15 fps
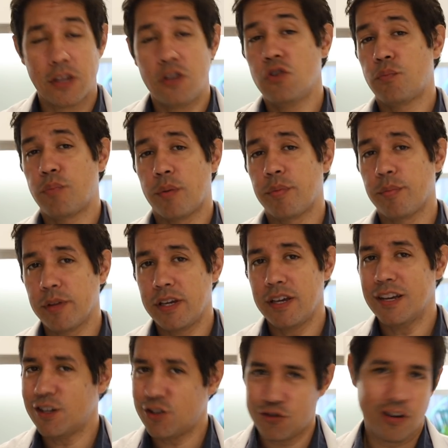Then you're probably
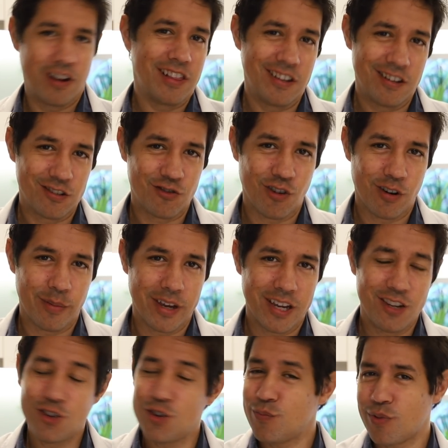an Australian astronomer
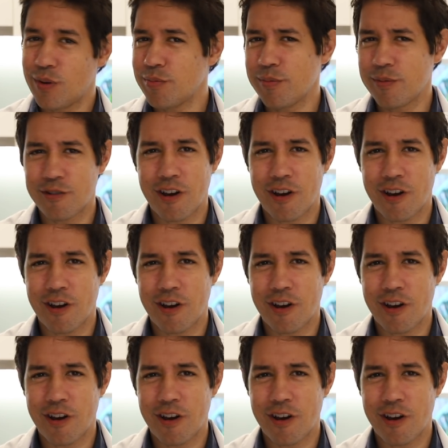and you should probably